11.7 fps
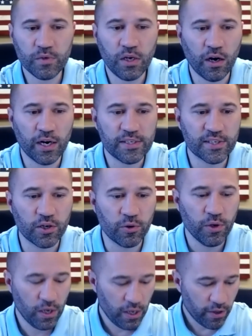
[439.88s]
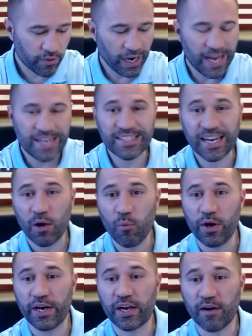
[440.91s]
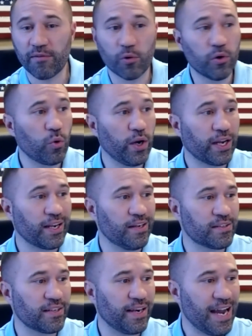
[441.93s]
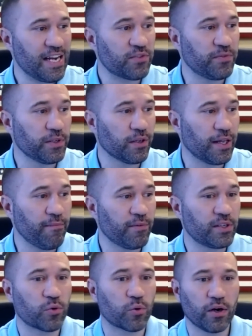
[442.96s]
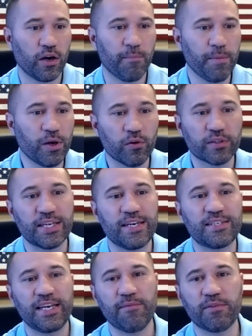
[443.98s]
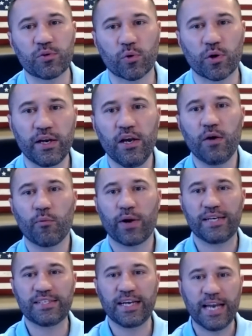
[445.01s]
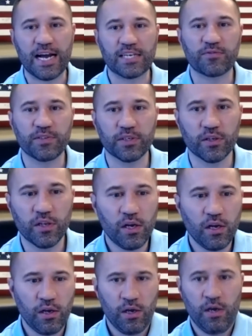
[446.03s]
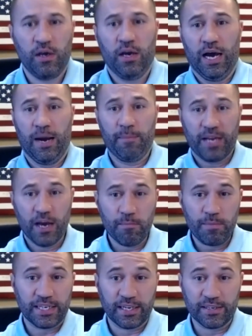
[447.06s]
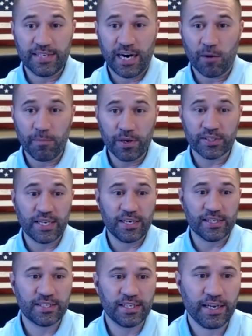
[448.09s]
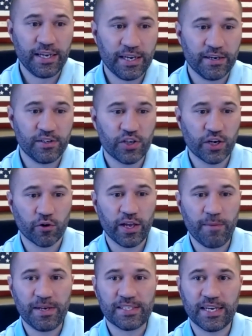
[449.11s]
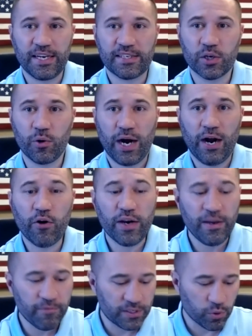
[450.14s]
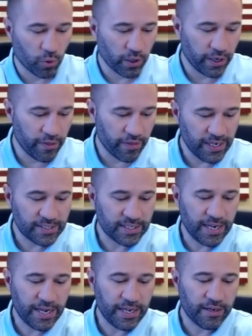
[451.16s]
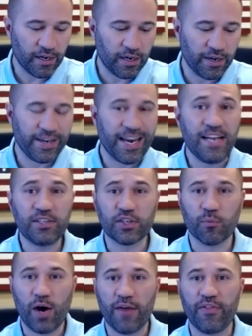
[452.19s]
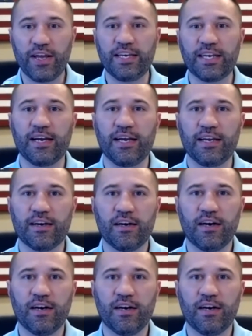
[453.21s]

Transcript: All right. So the last thing I wanted to cover real quick is Nashville Inventory, Middle Tennessee Inventory. When I say Nashville, I'm encompassing entire Middle Tennessee in a general MSA. So our inventory, they say nationwide, they did a